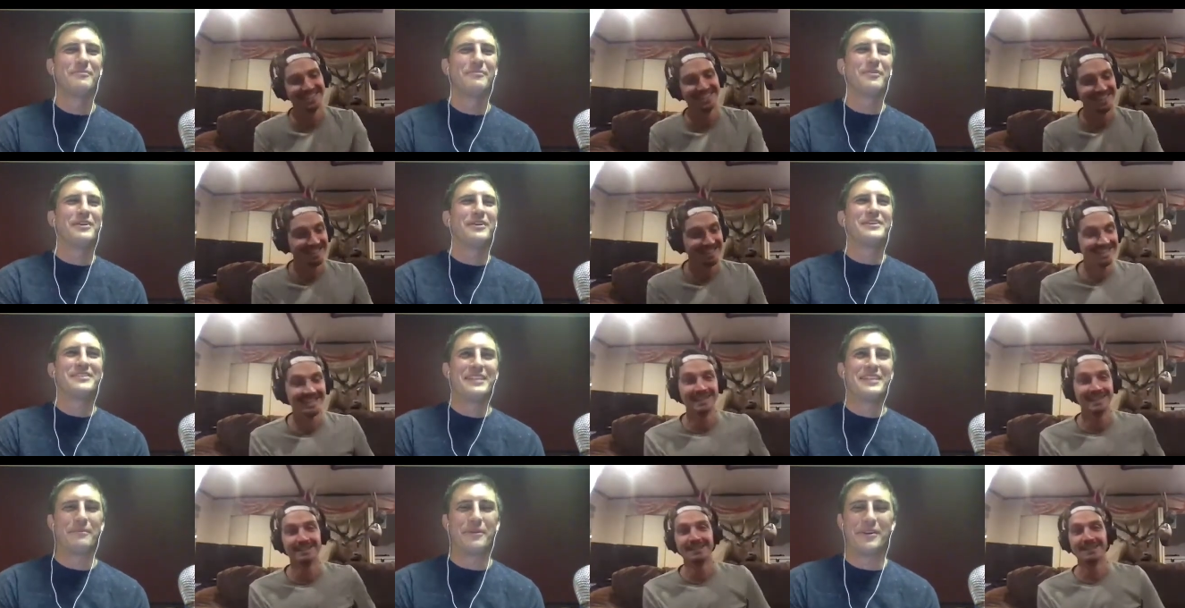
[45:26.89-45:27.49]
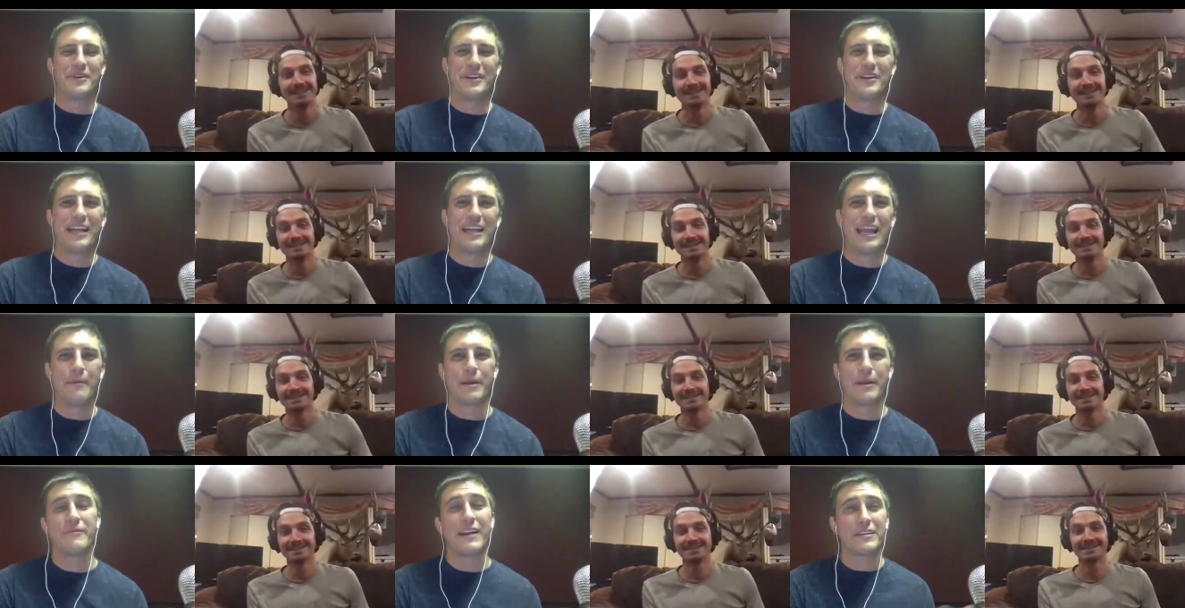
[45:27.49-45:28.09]
Speaker 1: pretty similar
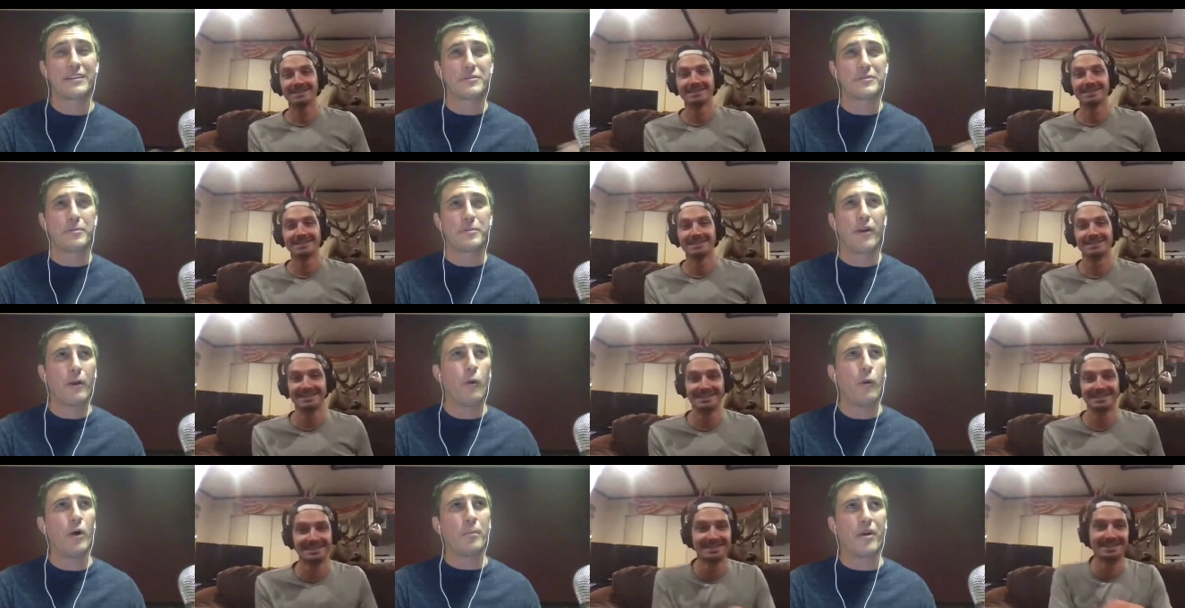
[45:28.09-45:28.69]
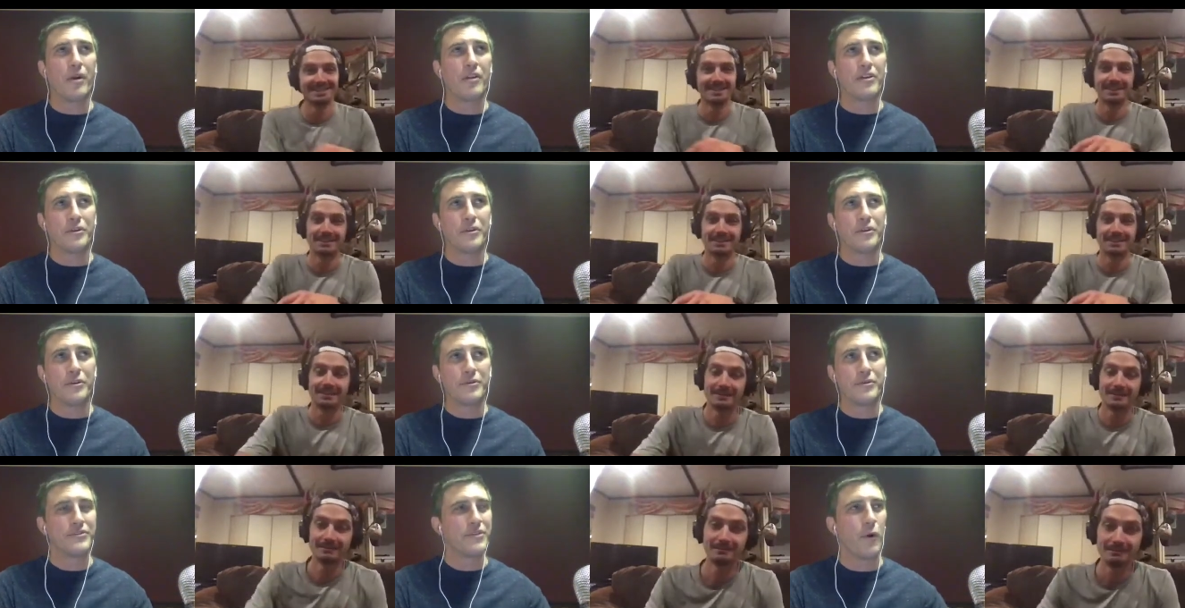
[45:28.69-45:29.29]
dynamic. In fact, there's probably one brother
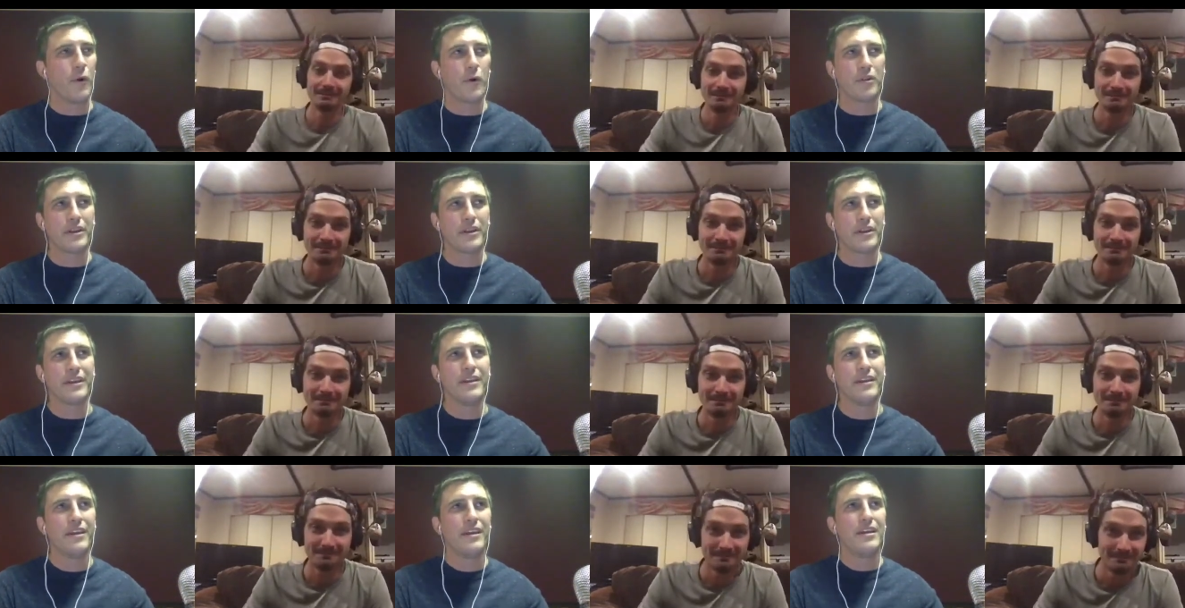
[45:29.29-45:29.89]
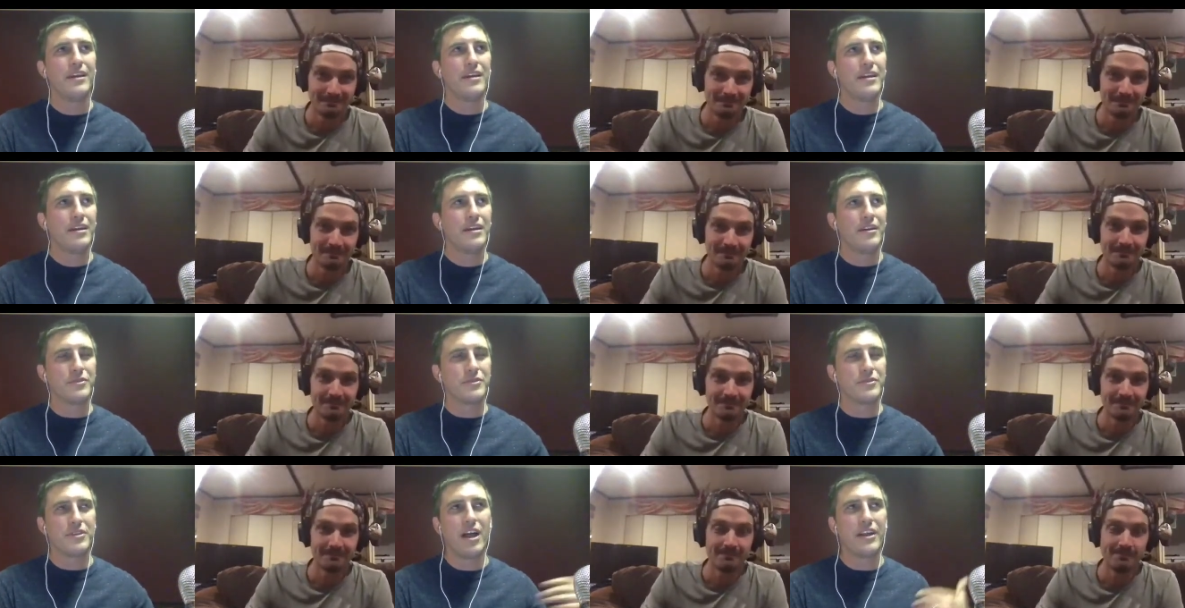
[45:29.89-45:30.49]
who's totally
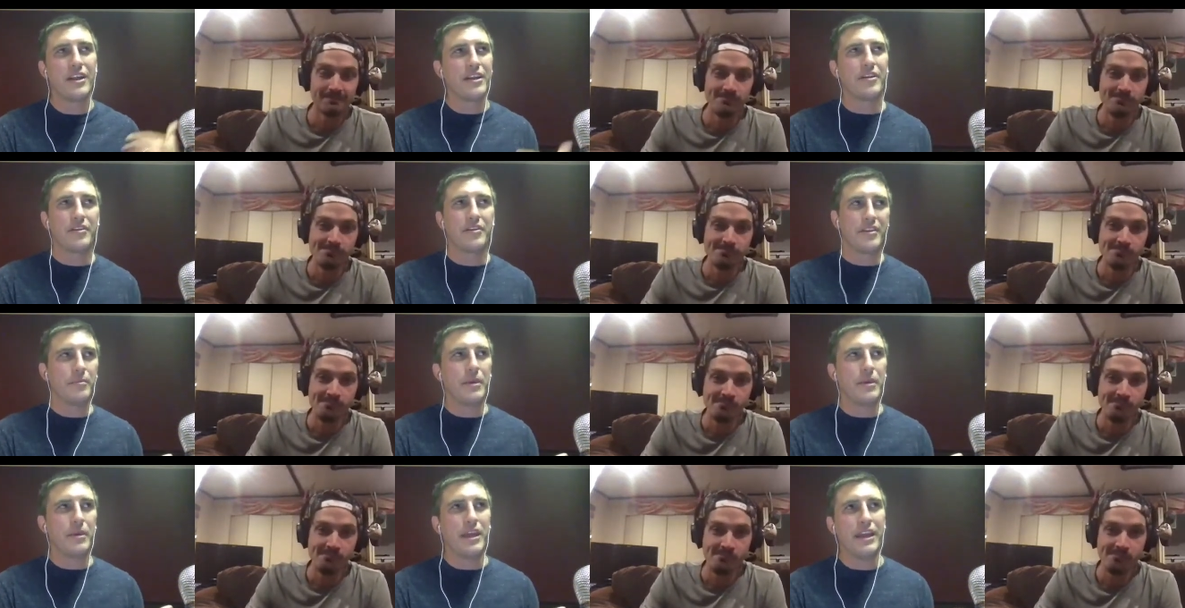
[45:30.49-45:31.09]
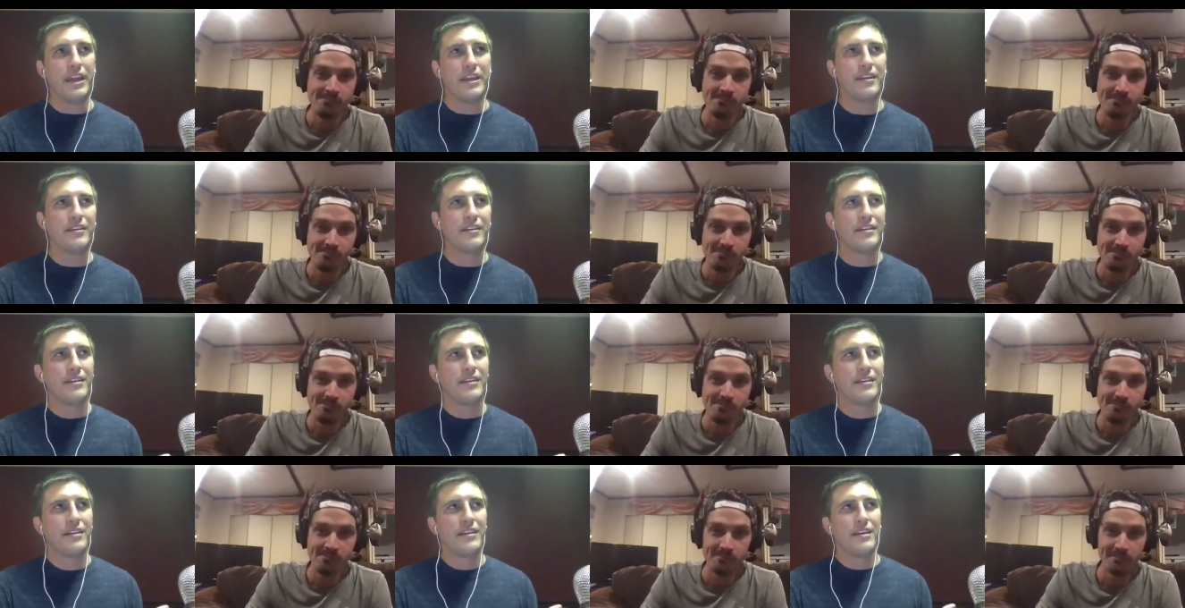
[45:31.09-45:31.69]
who's a lot younger than me,
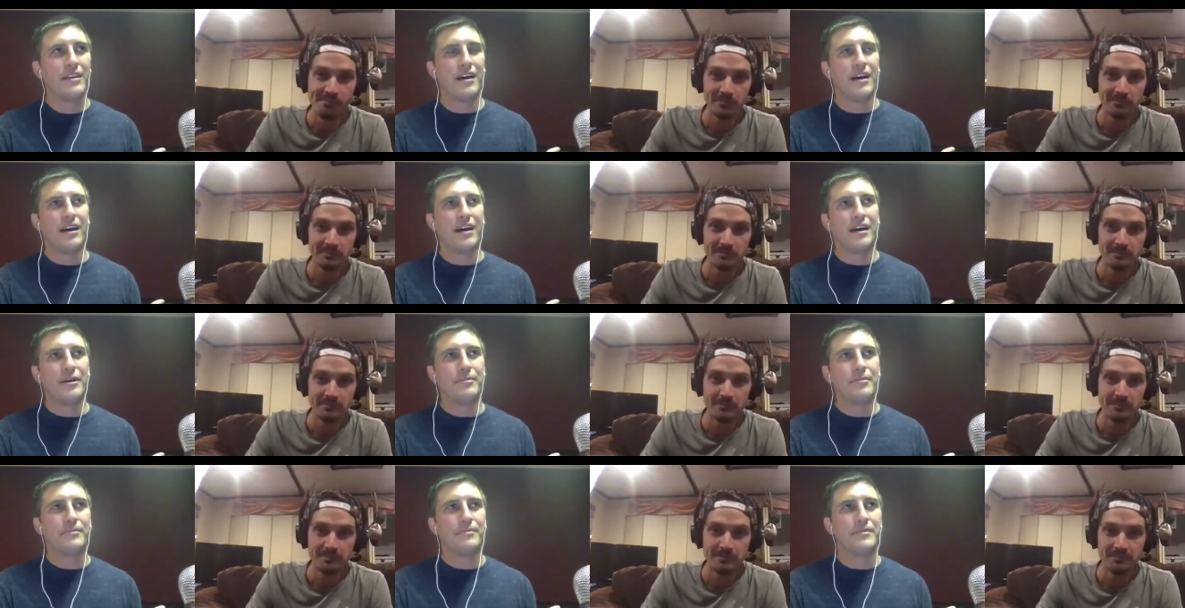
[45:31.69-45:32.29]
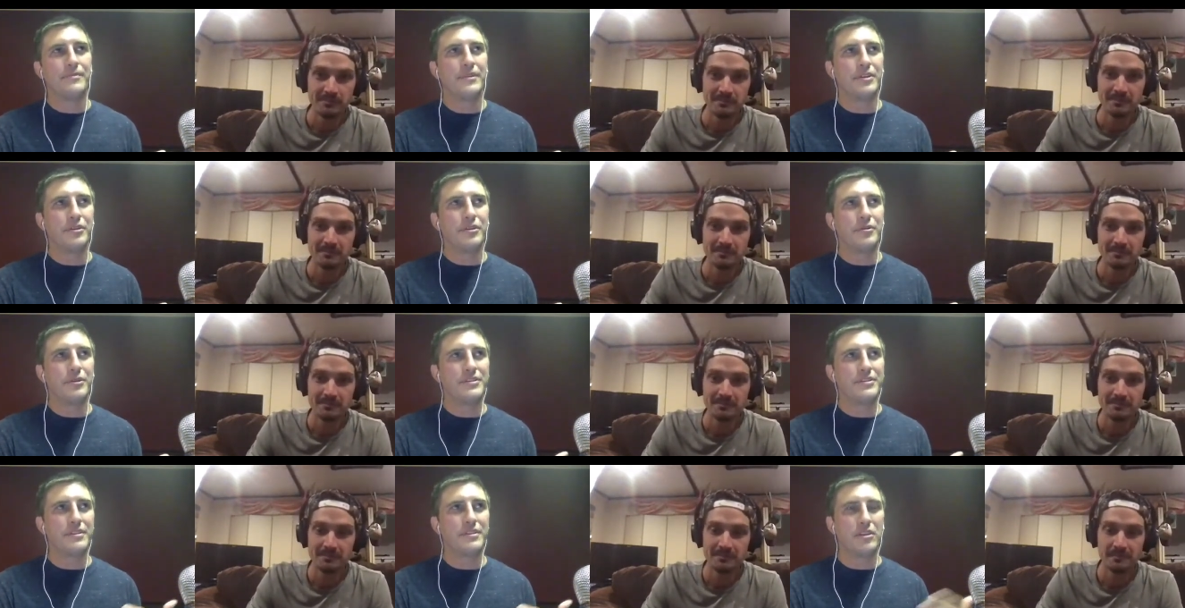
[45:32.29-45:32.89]
um,
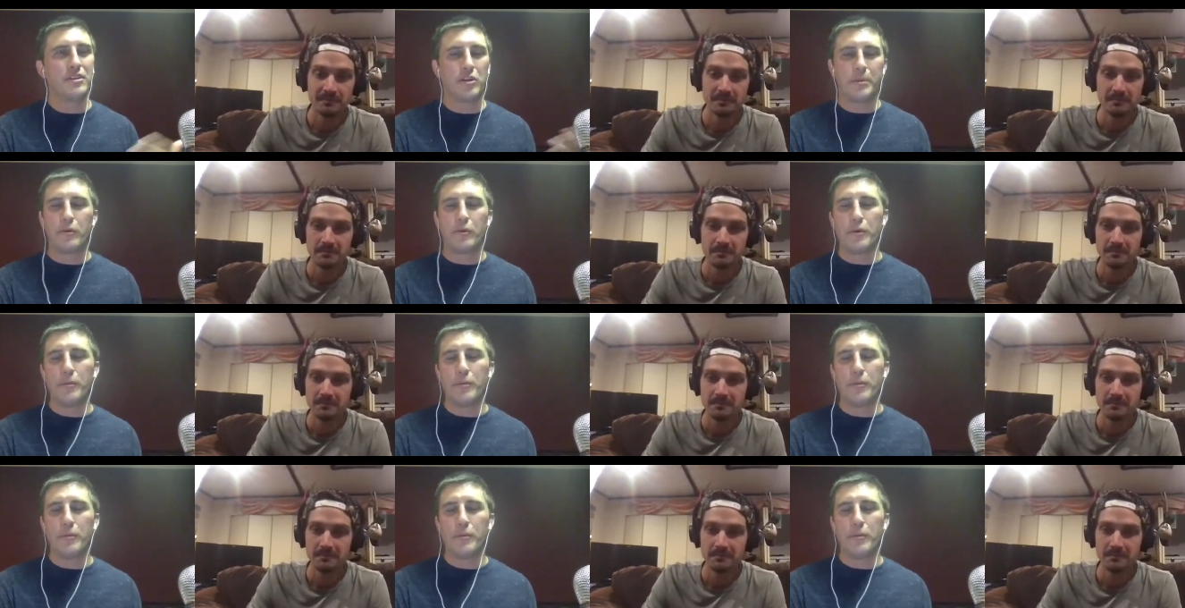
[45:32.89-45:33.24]
who is a little bit